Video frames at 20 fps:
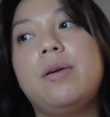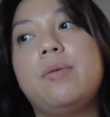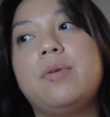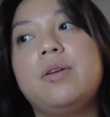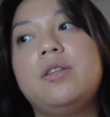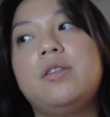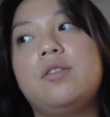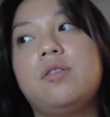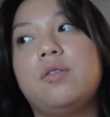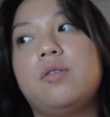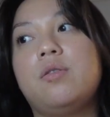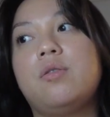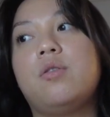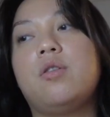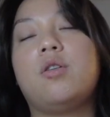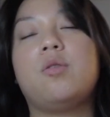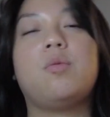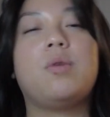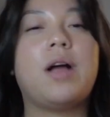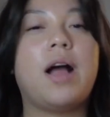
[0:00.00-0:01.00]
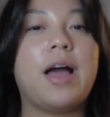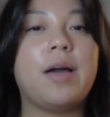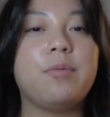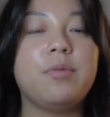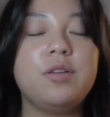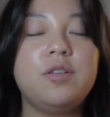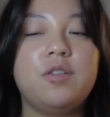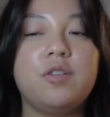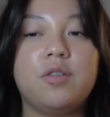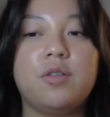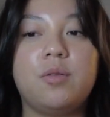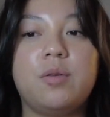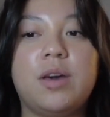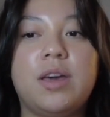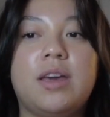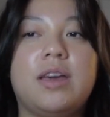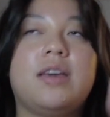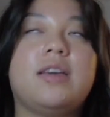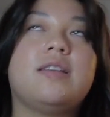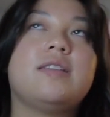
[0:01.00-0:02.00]
would do, or what I would do,
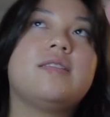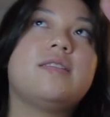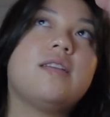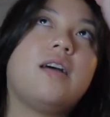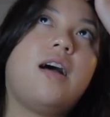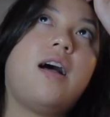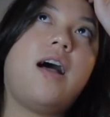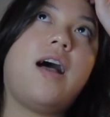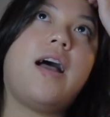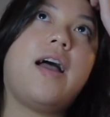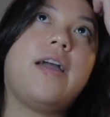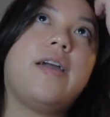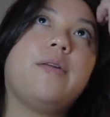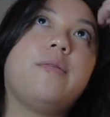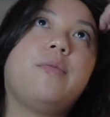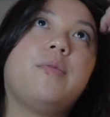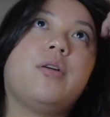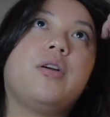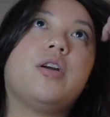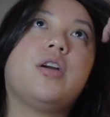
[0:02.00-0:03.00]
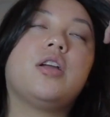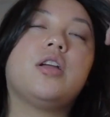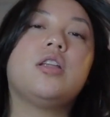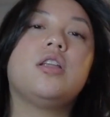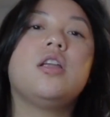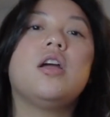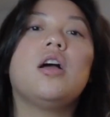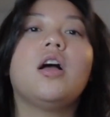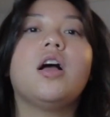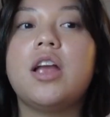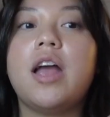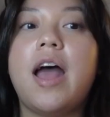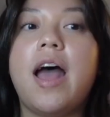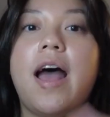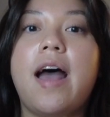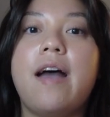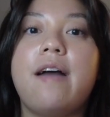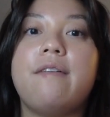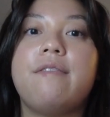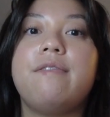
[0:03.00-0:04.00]
is I would
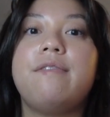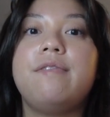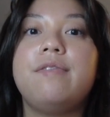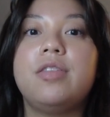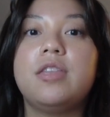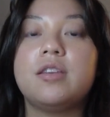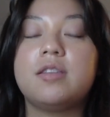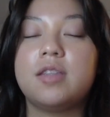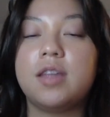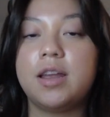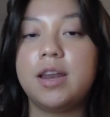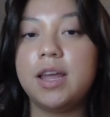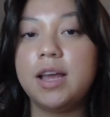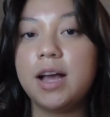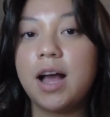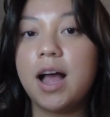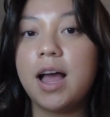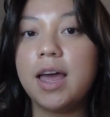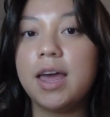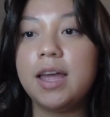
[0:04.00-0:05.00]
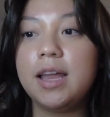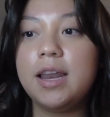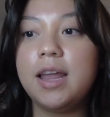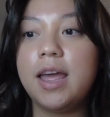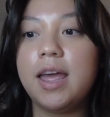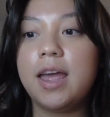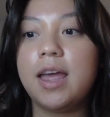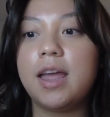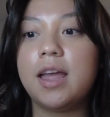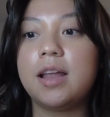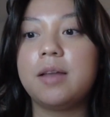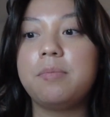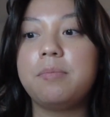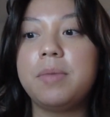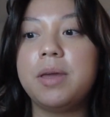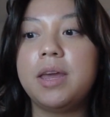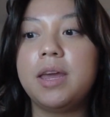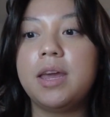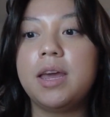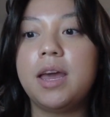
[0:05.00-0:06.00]
have the study guide, and
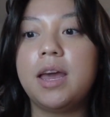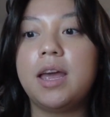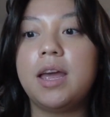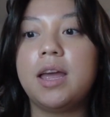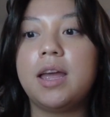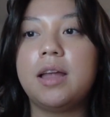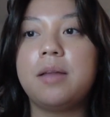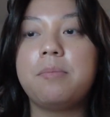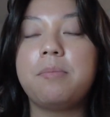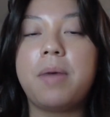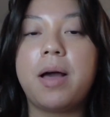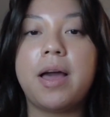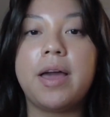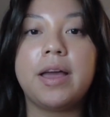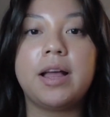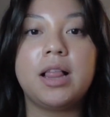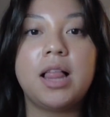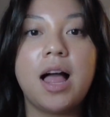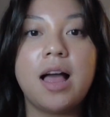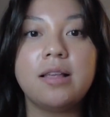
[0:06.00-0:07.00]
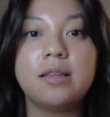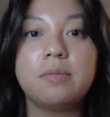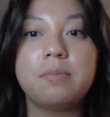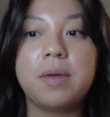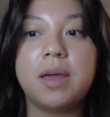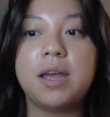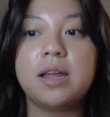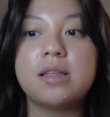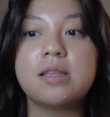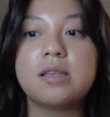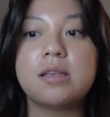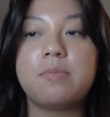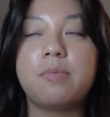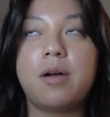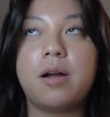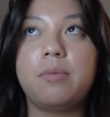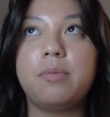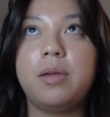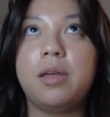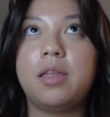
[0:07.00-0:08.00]
me and my classmates,
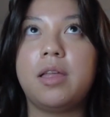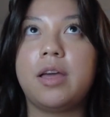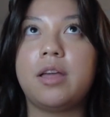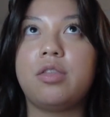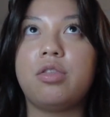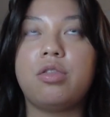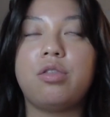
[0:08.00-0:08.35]
probably